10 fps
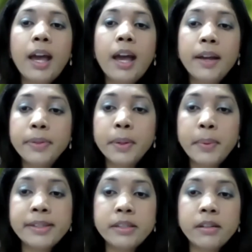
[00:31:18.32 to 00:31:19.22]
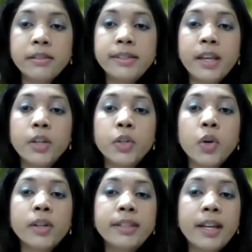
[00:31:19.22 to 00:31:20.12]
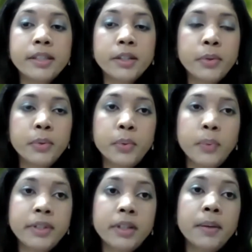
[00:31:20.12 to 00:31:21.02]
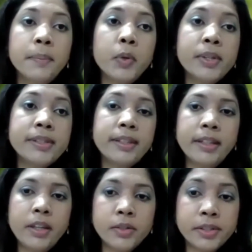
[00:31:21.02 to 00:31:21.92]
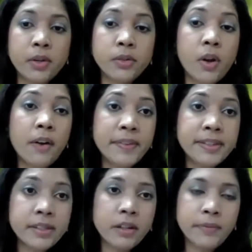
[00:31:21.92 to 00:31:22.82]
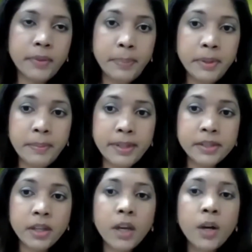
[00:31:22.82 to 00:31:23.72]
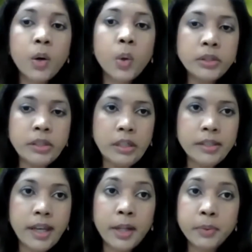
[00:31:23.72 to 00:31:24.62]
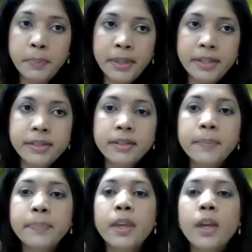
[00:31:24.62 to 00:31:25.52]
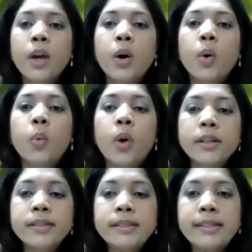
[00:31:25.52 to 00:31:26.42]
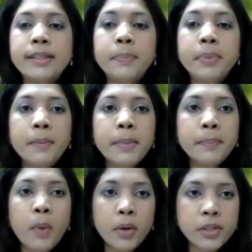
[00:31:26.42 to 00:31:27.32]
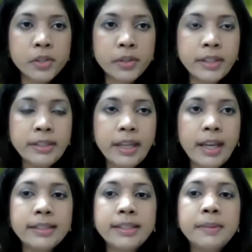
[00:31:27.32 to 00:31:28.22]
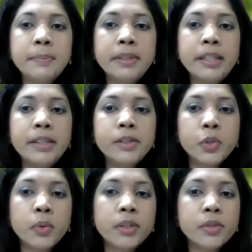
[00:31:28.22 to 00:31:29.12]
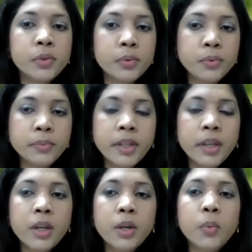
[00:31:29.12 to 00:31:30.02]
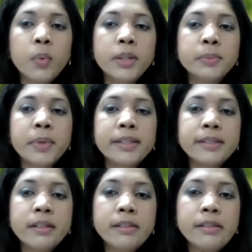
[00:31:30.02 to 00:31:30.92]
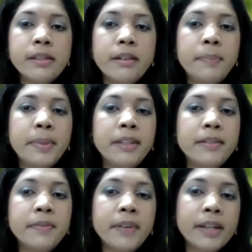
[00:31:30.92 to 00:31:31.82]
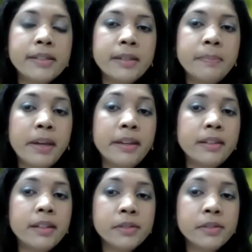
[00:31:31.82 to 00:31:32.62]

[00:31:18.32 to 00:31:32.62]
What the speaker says: and the residents are not getting through with the community liaison officer of the permit holder? I'll repeat. What does the permit monitoring and complaints unit do when residents are being affected by an